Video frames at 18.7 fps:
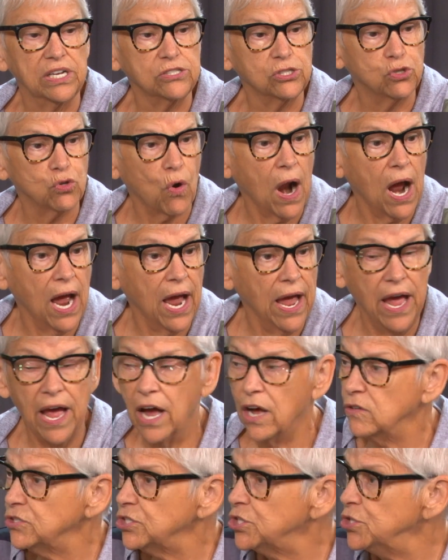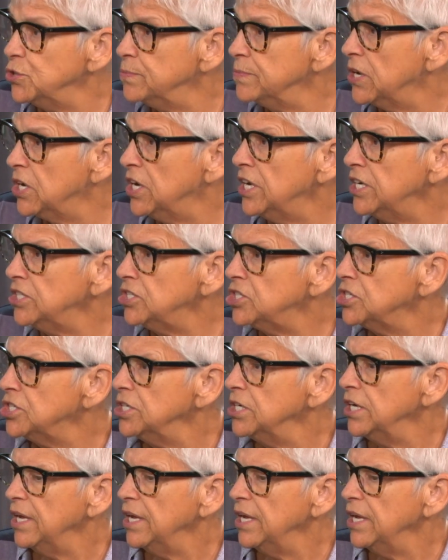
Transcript: dry out too much.